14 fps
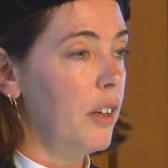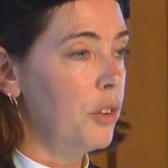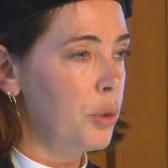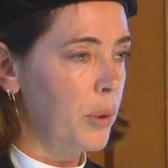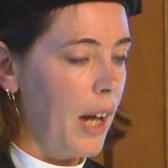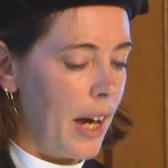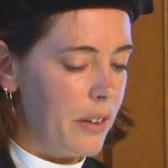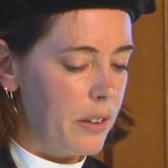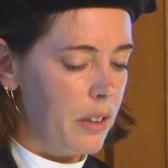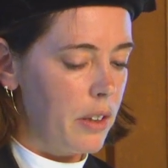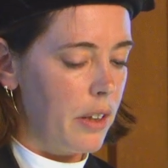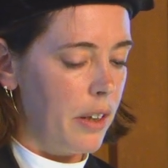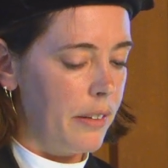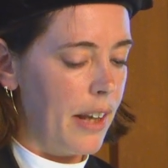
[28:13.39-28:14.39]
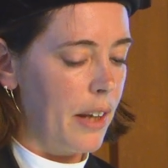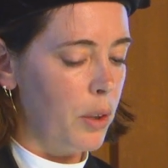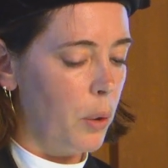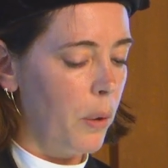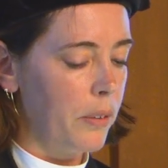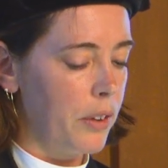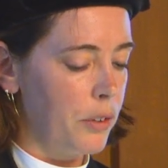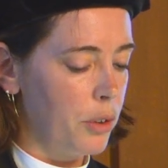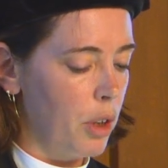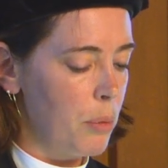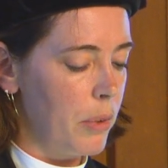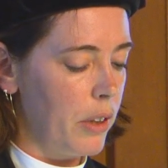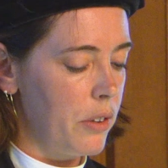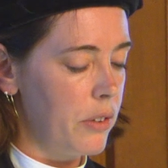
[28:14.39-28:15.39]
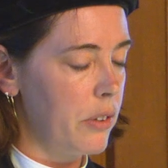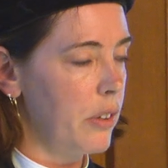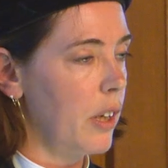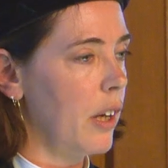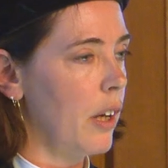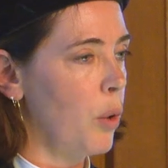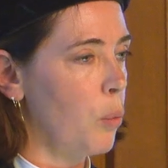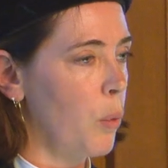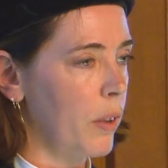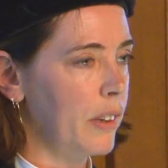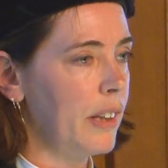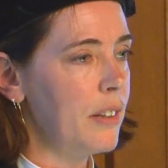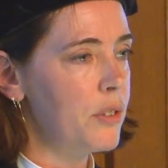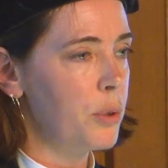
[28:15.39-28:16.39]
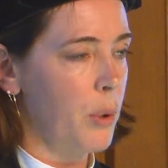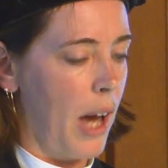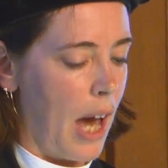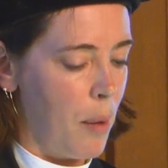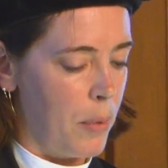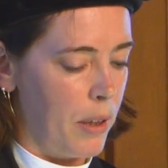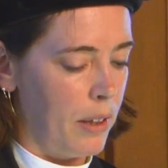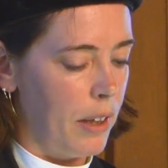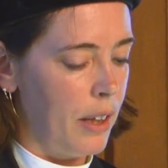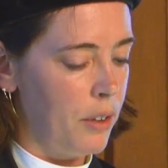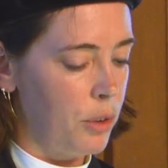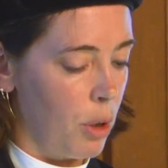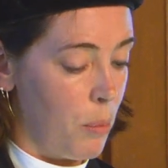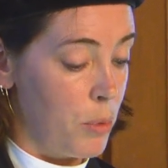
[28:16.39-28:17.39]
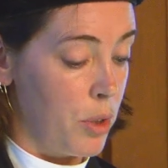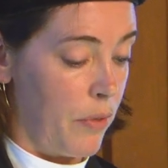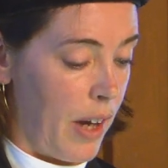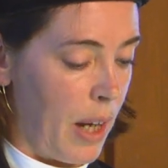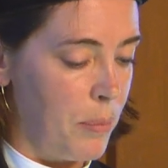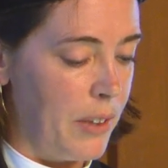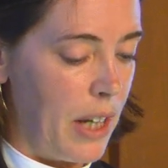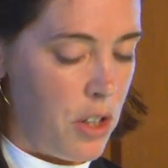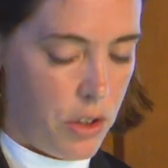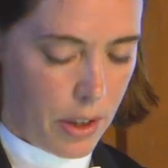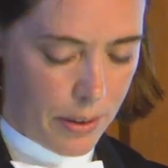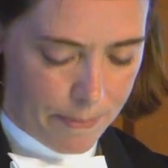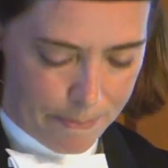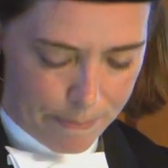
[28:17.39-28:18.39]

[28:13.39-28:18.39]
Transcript: together that all determines what needs to happen in terms of adaptation.